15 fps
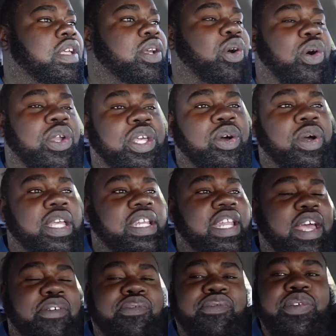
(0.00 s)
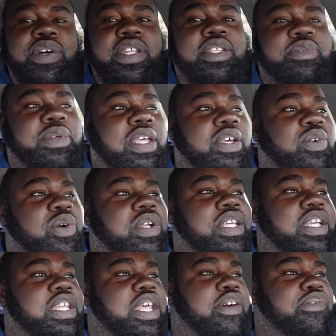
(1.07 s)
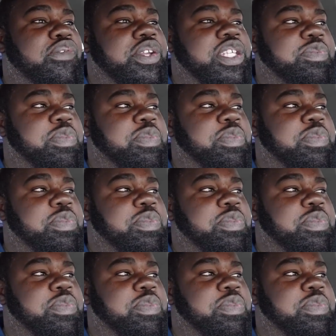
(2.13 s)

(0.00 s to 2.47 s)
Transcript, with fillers: Going to go get that footage, man. Going to get that footage.